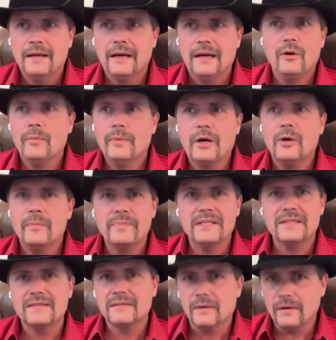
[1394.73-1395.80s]
I hope
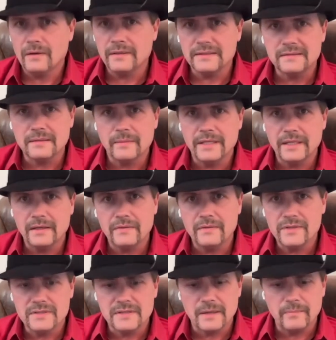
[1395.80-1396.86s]
this song and some of the
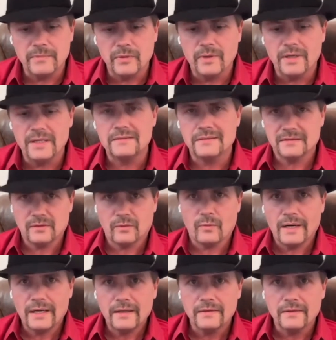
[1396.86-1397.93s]
interviews I'm doing as just a
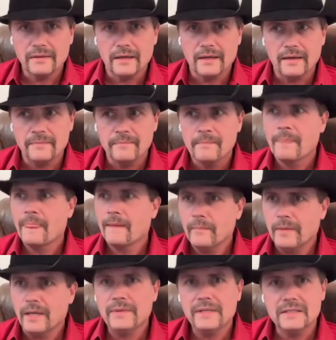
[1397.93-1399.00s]
regular guy
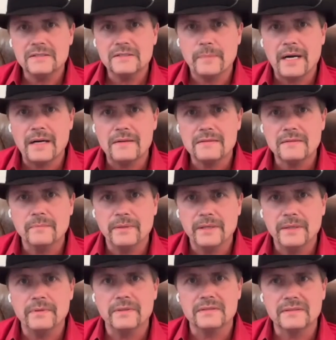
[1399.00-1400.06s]
maybe inspire some
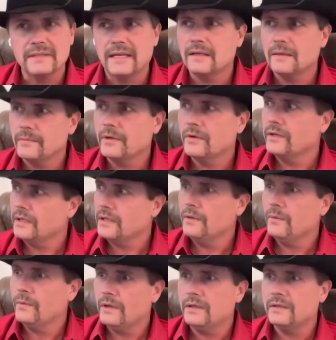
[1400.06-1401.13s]
people to stand up and go, you
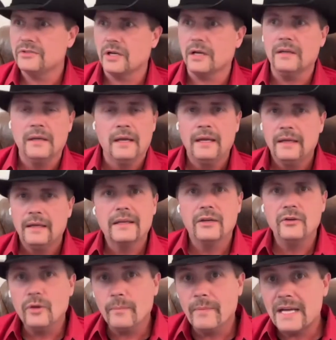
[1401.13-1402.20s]
know what, John,
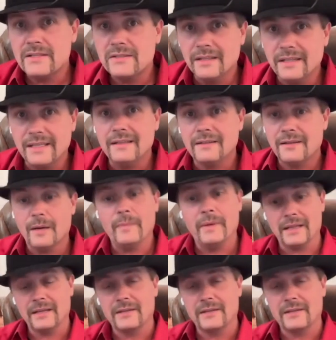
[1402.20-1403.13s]
can you imagine the incoming?